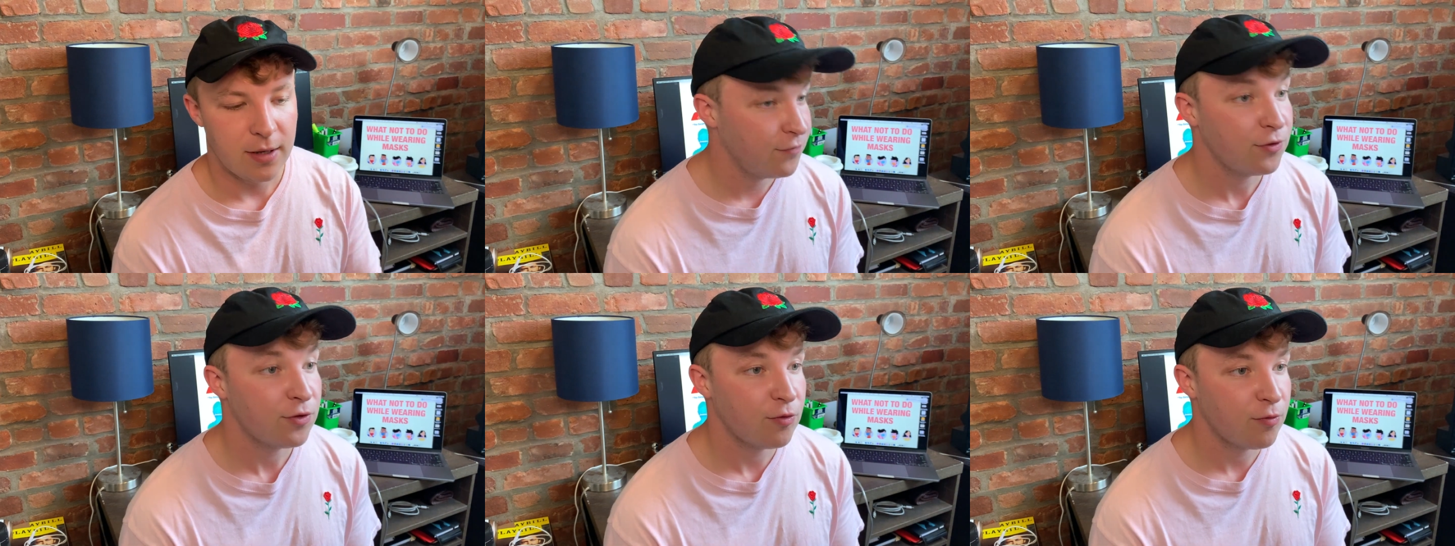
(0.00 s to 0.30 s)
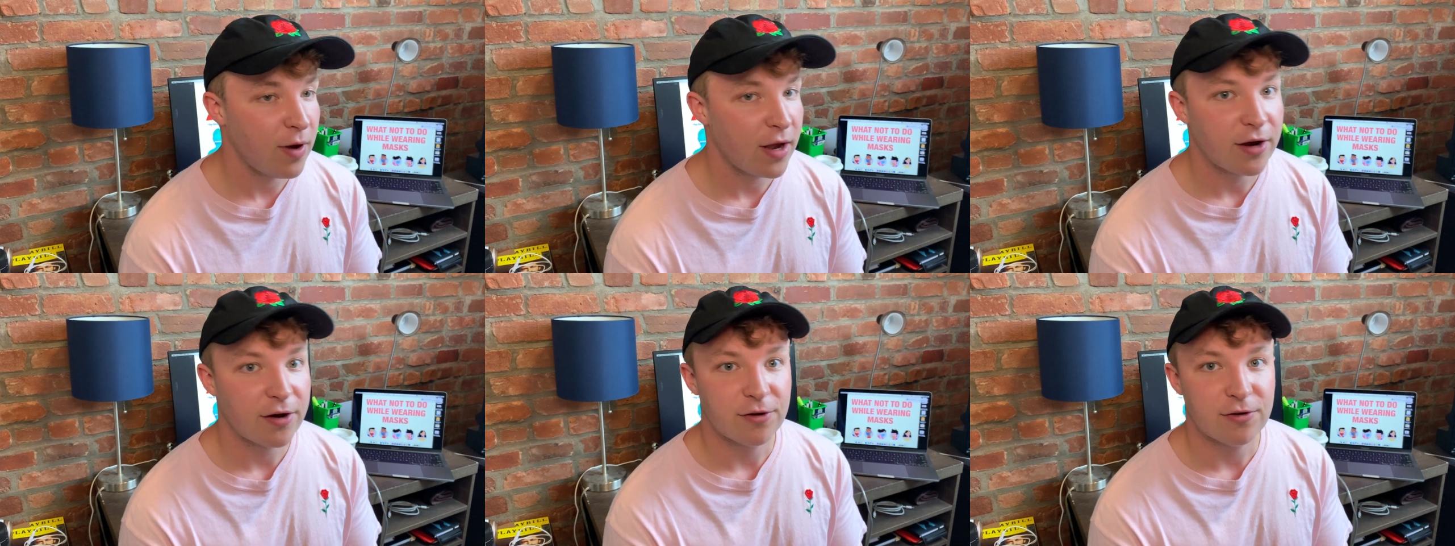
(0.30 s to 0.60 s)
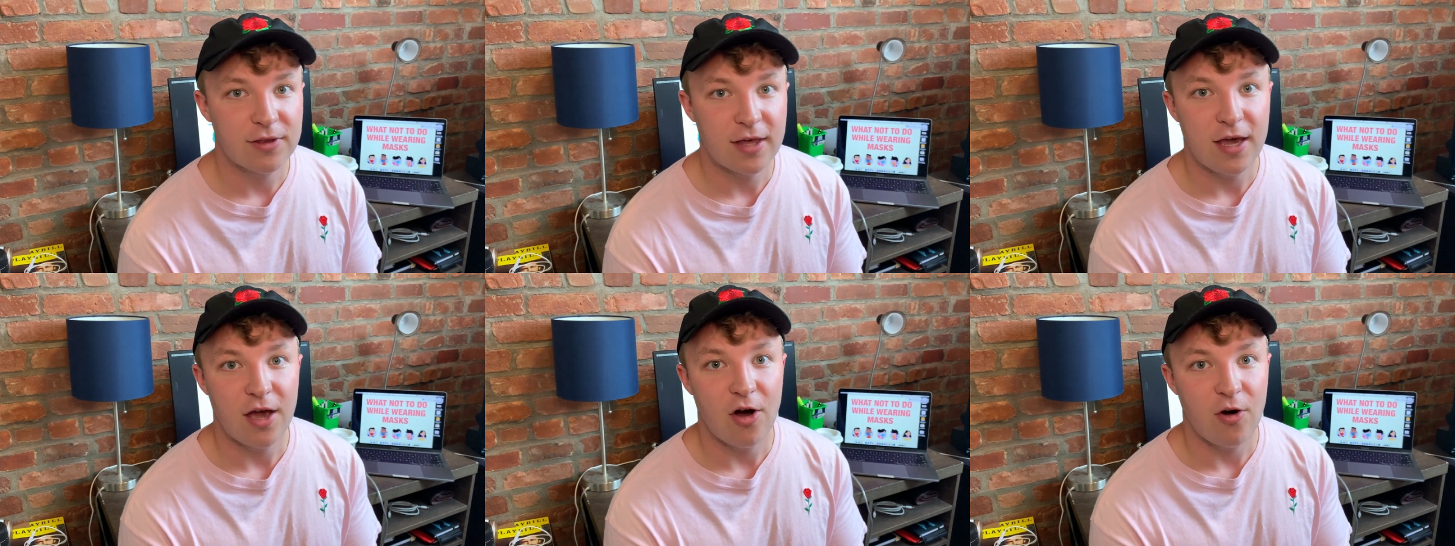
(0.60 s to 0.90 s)
For the
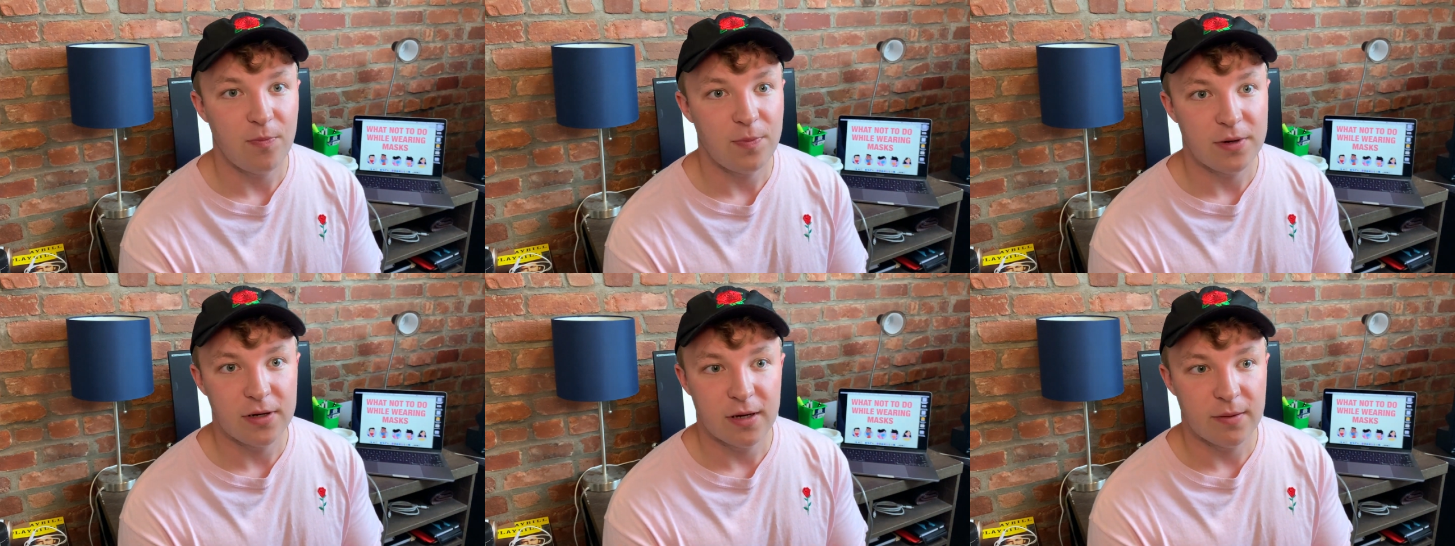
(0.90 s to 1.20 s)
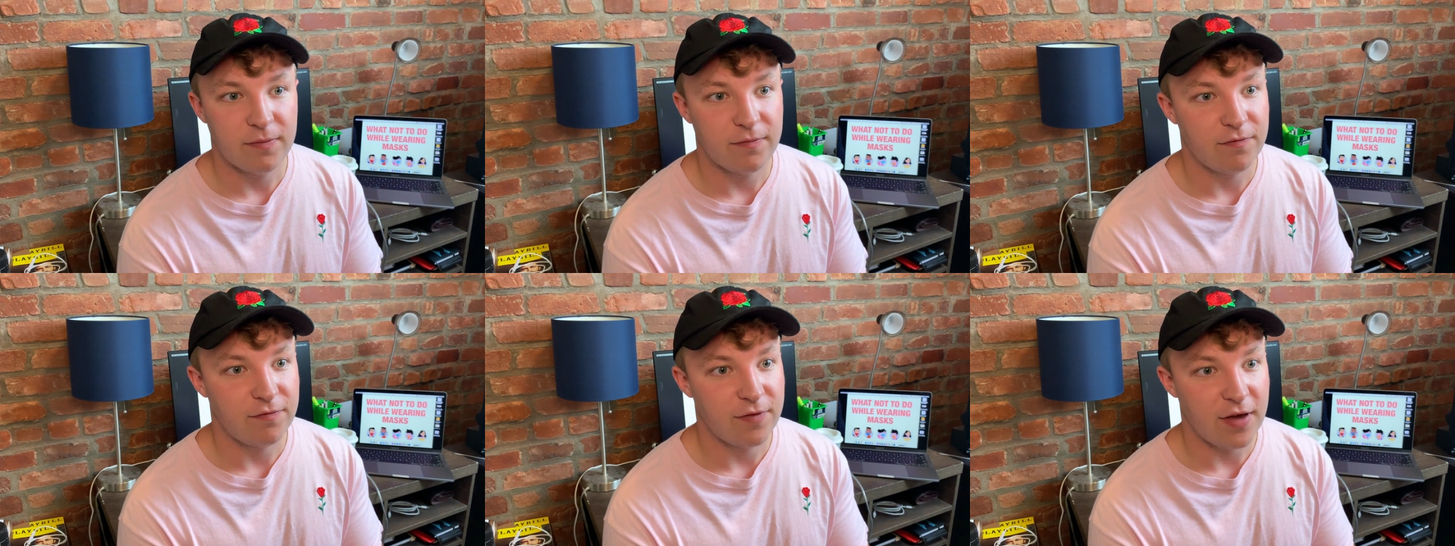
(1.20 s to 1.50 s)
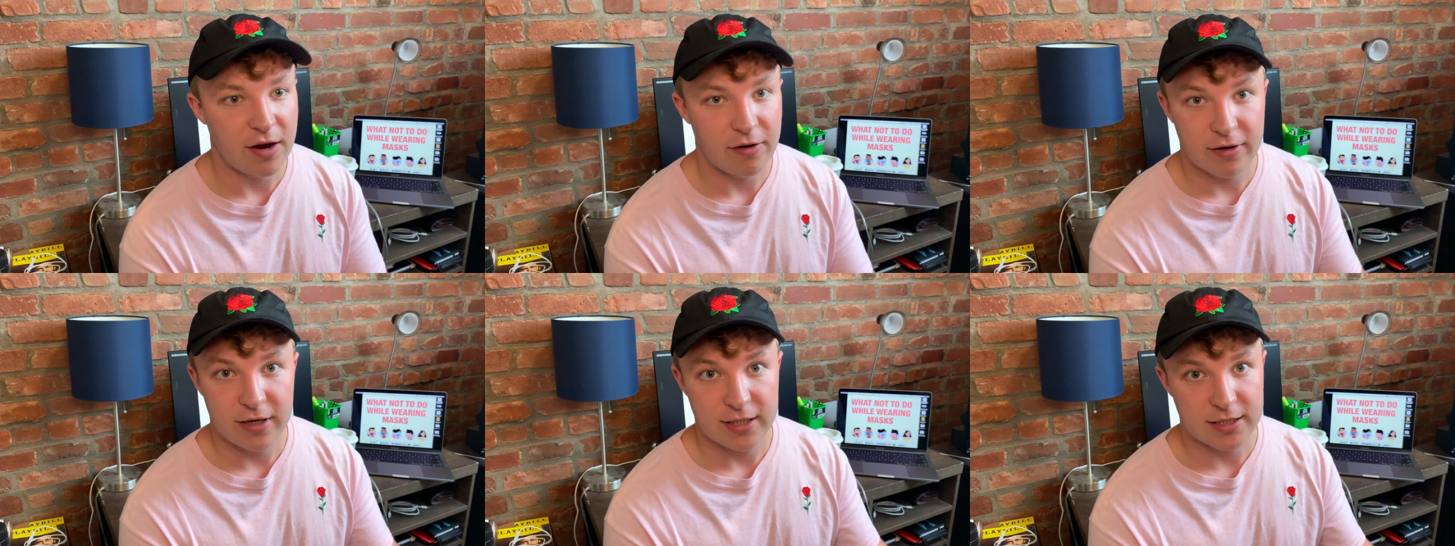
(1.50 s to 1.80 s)
record, they opened up
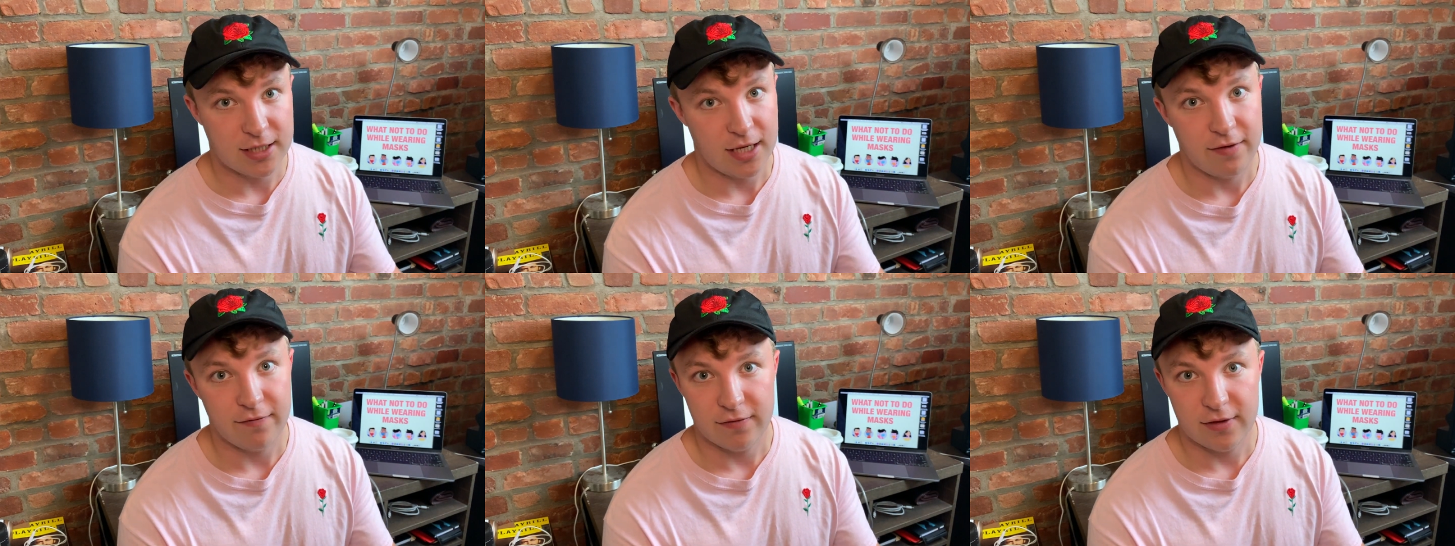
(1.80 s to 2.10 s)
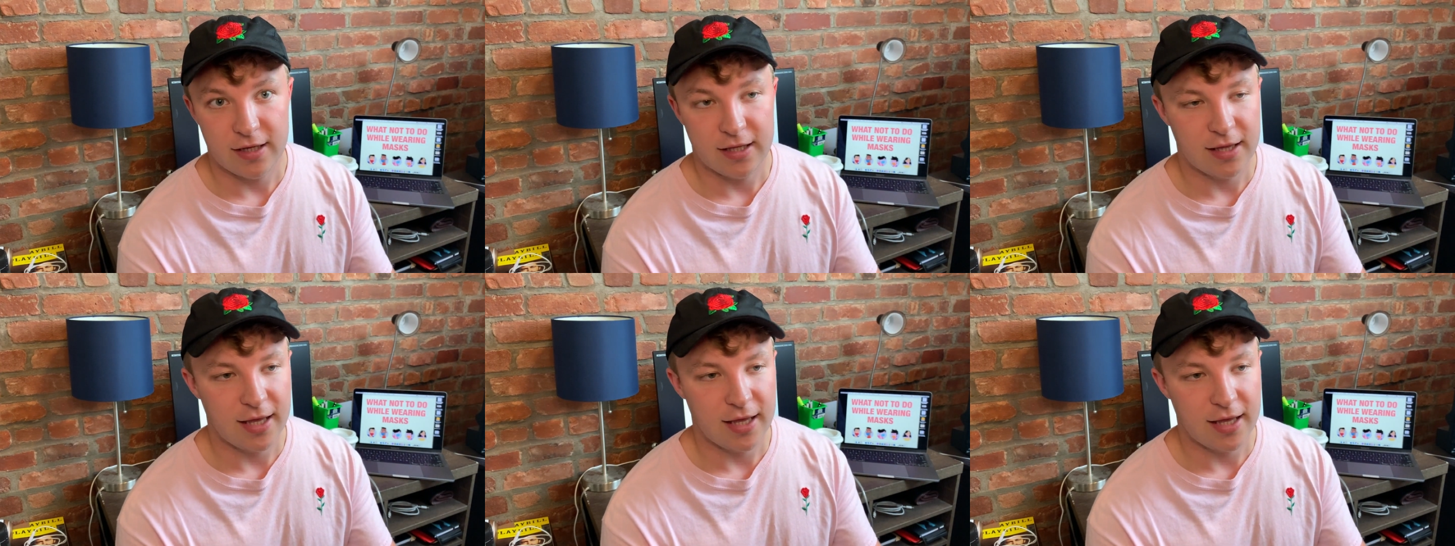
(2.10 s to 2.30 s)
very safely.